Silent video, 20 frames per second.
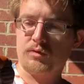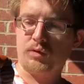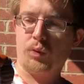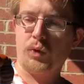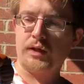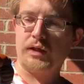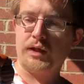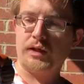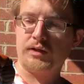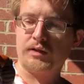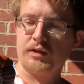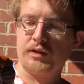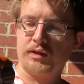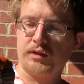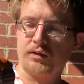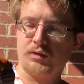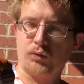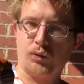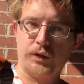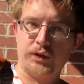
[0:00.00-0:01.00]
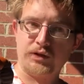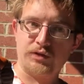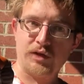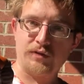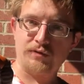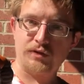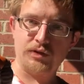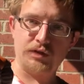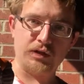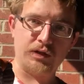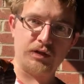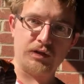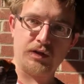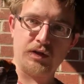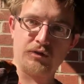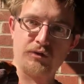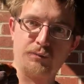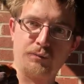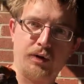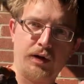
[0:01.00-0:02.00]
2018, 2017 in the
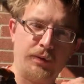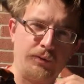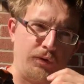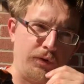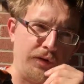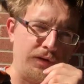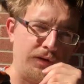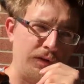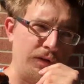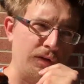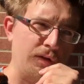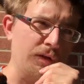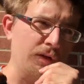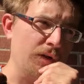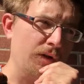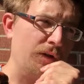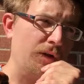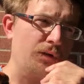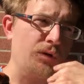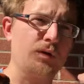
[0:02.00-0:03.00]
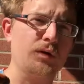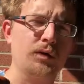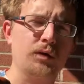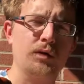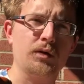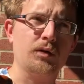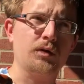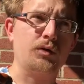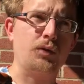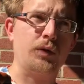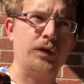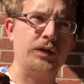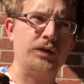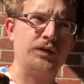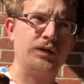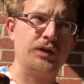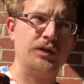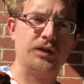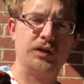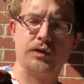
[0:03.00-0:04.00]
case of Primal, I think, or no,
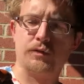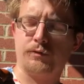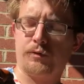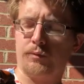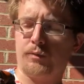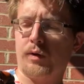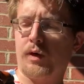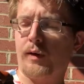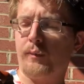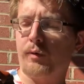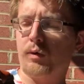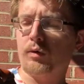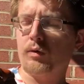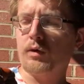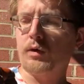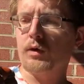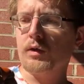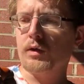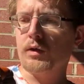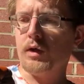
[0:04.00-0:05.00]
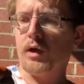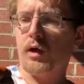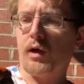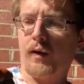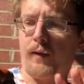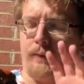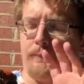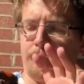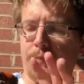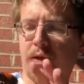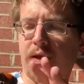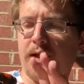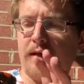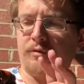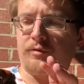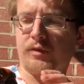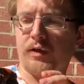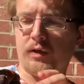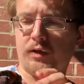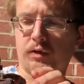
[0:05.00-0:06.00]
2016 for Primal,
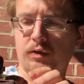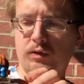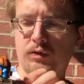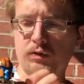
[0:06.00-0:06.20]
plastic.